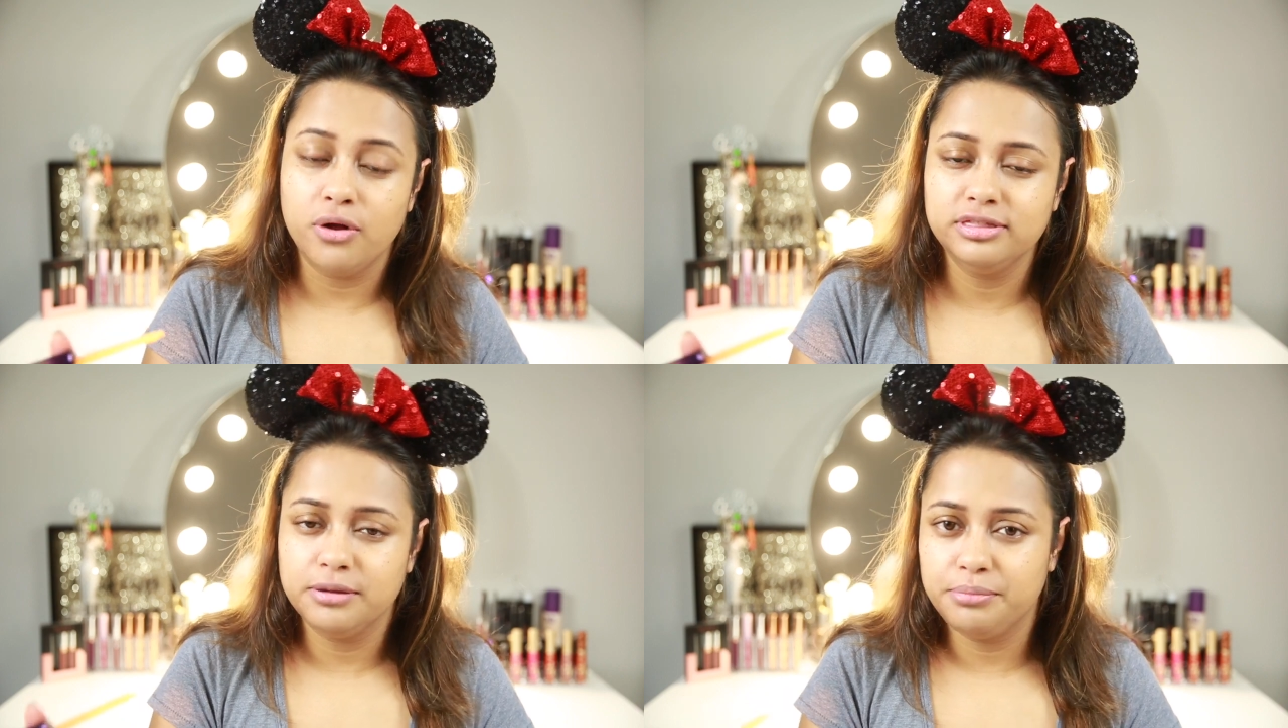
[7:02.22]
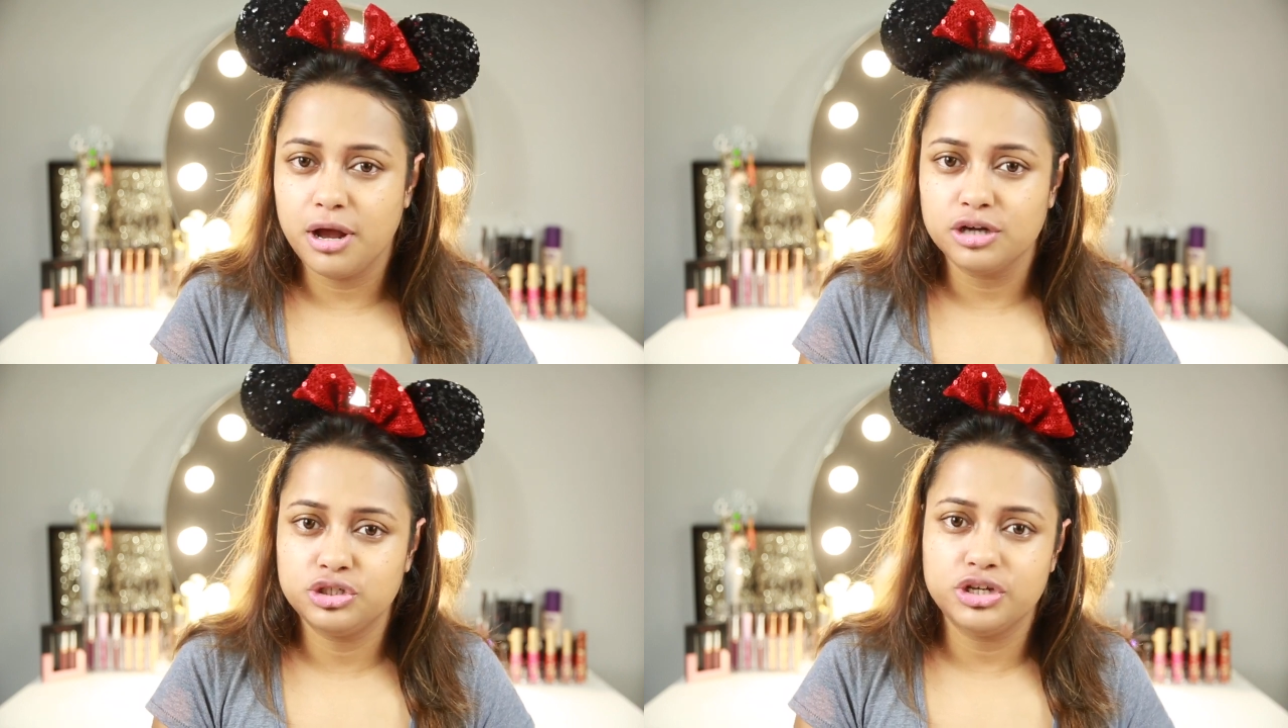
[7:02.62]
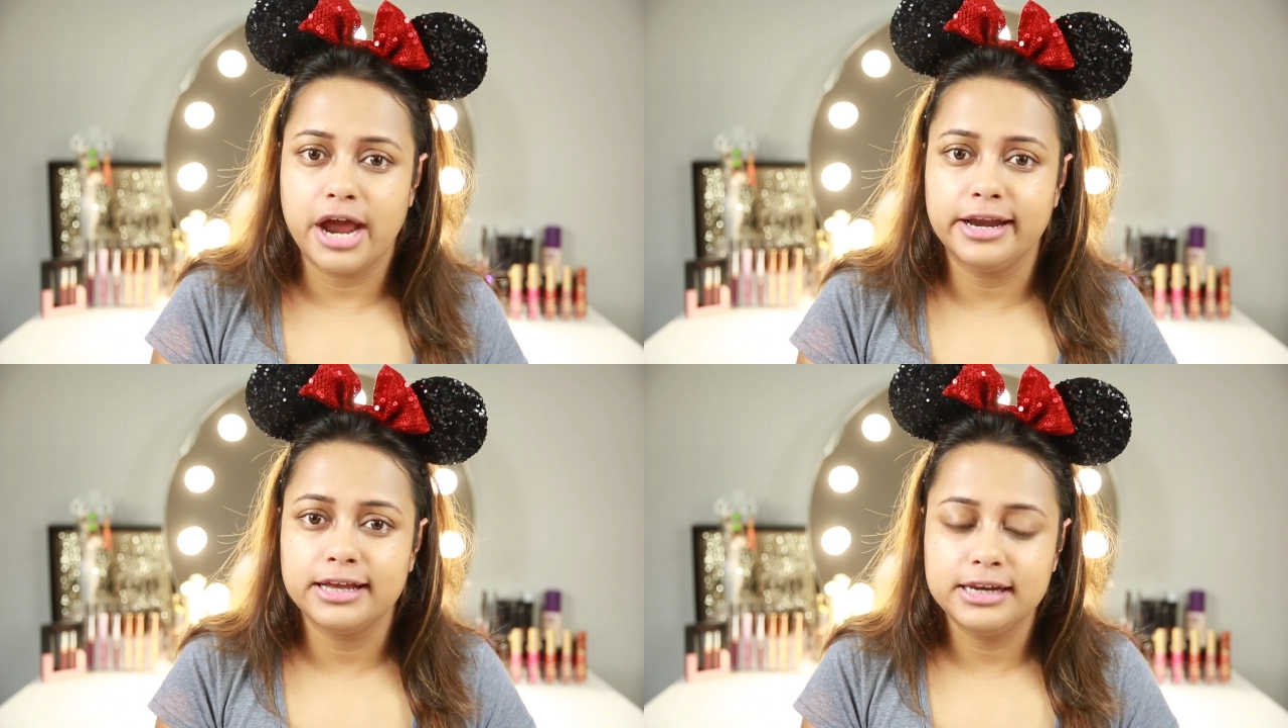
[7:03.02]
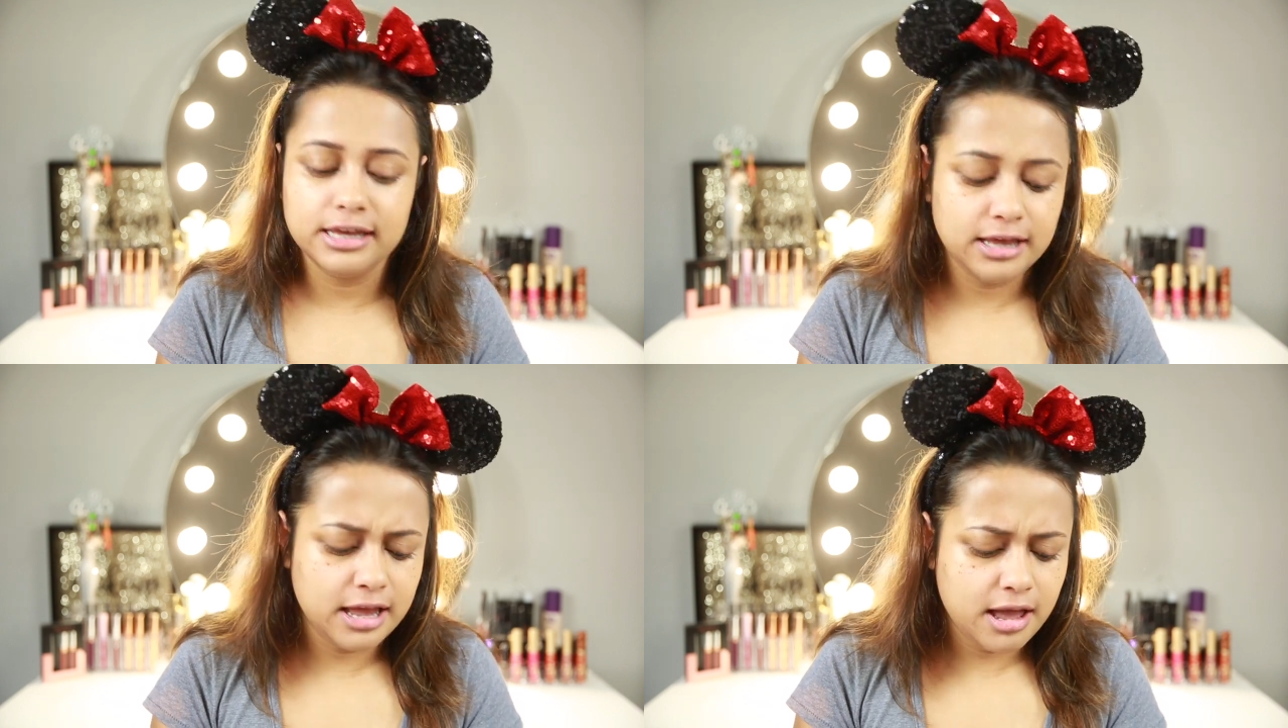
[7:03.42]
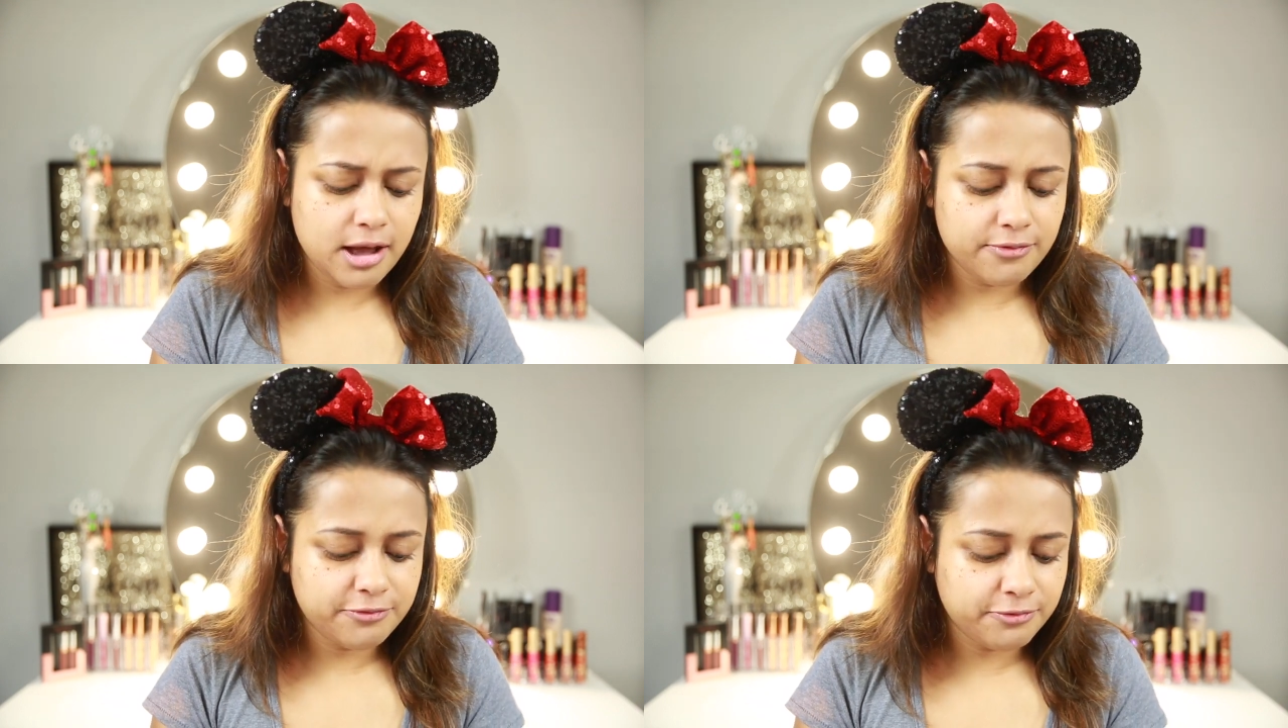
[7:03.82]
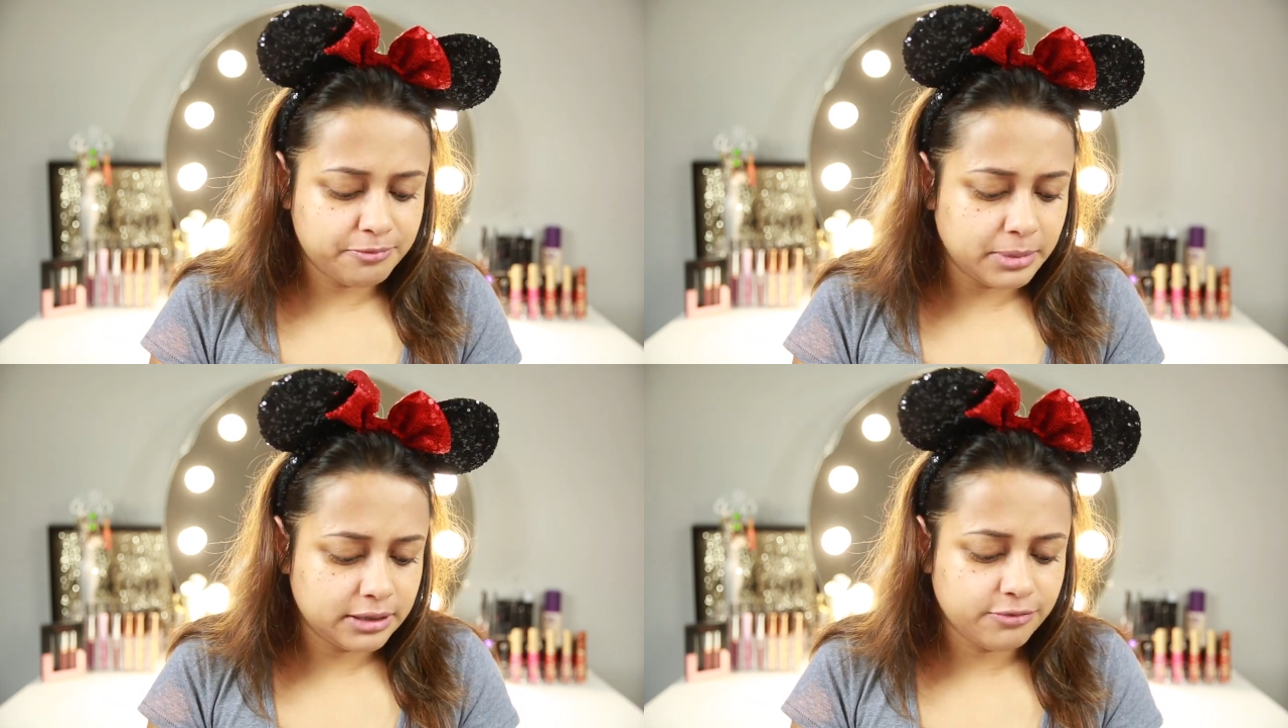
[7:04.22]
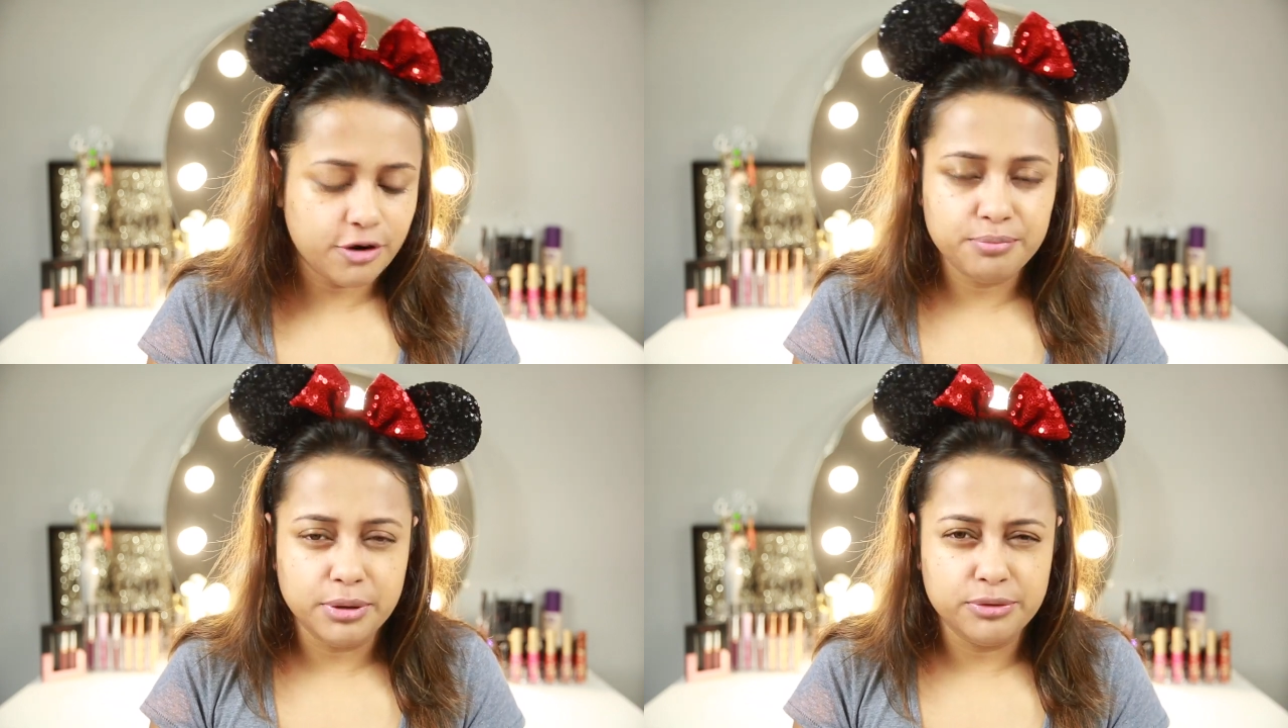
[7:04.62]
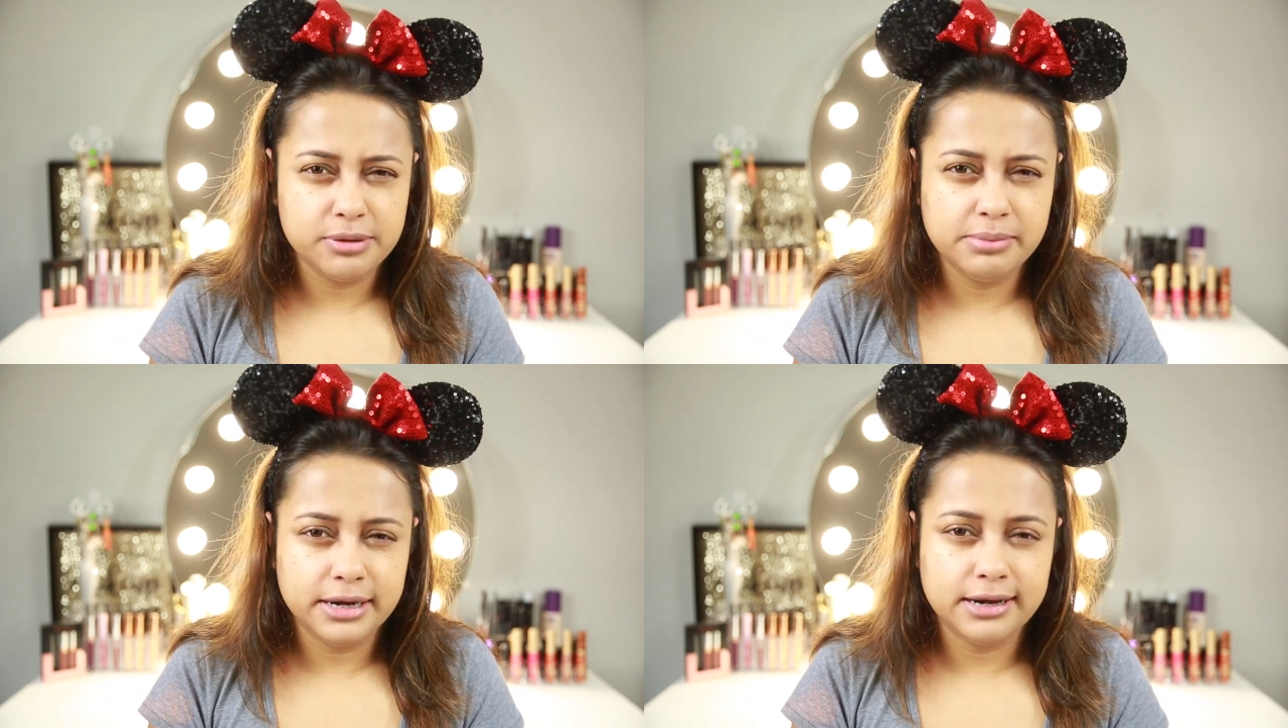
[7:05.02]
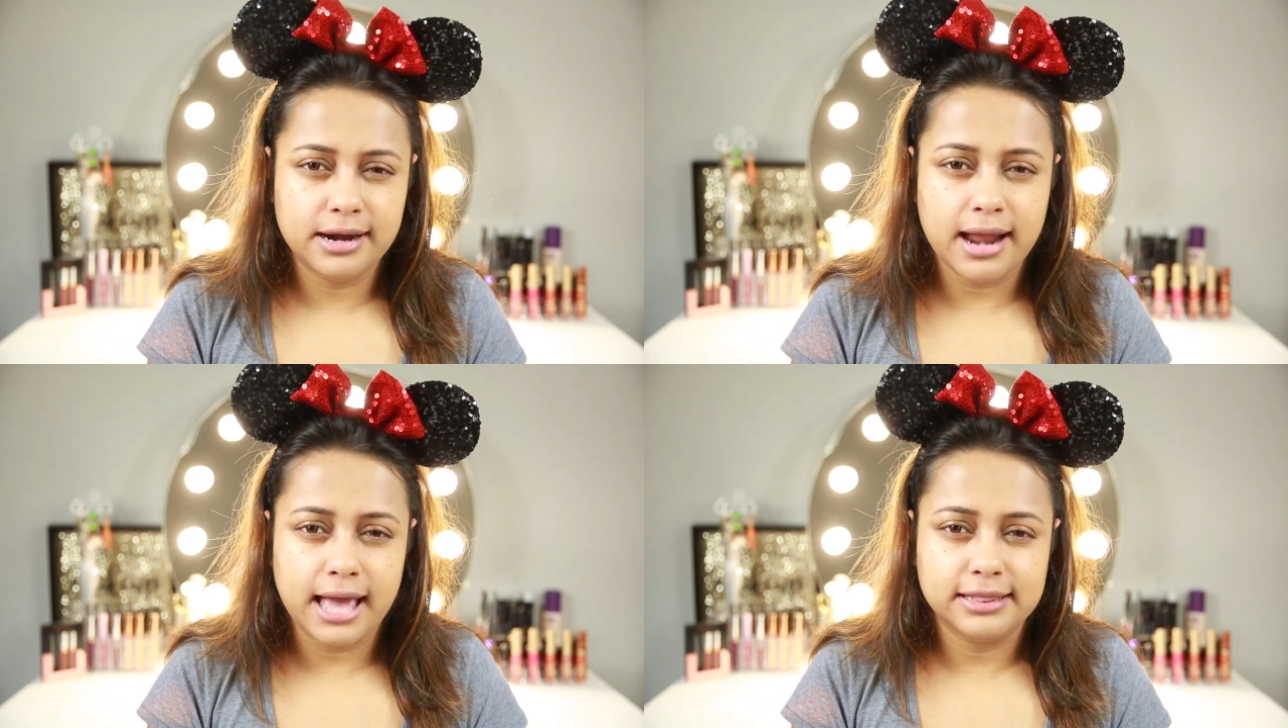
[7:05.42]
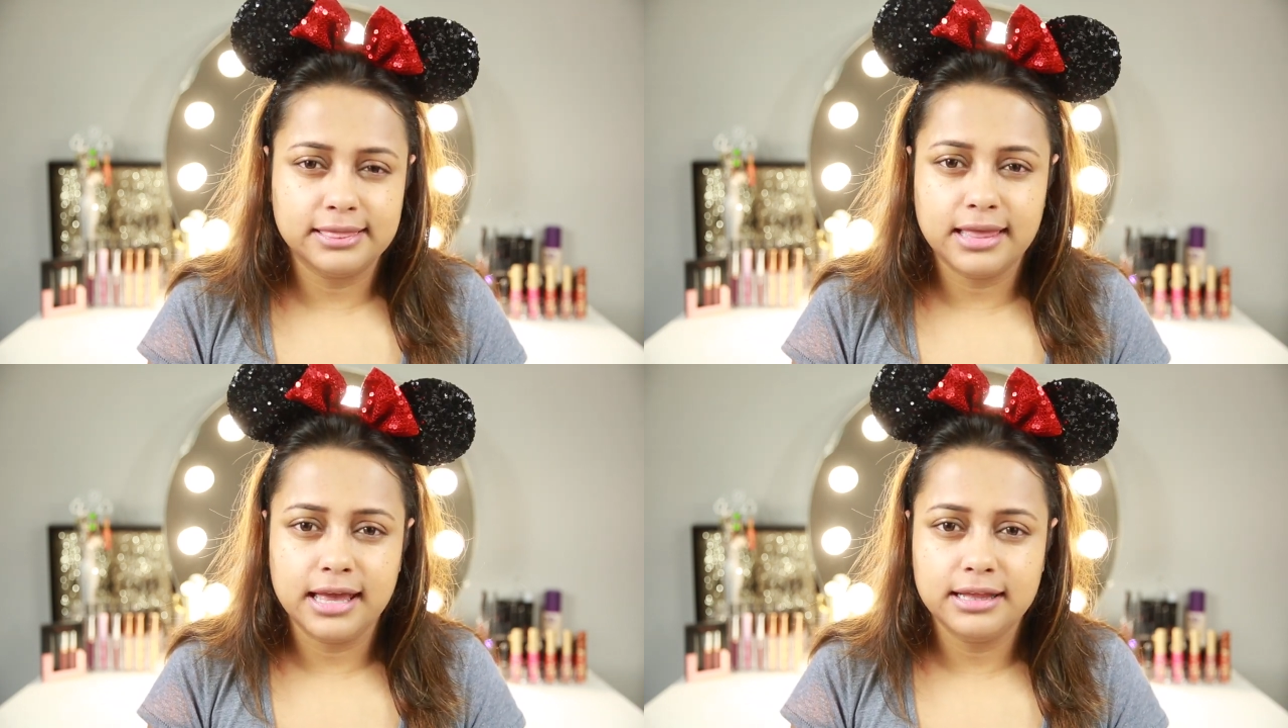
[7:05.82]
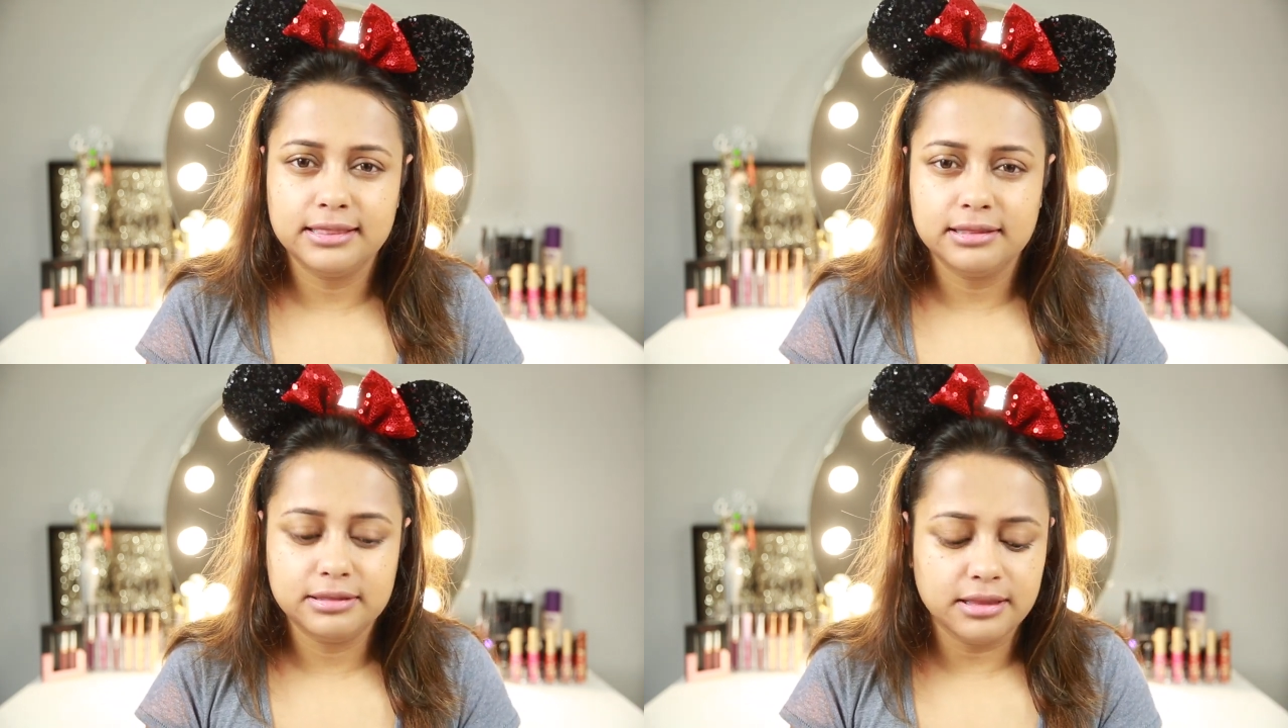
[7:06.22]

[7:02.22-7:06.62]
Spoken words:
on the brush directly, but for beauty blender I think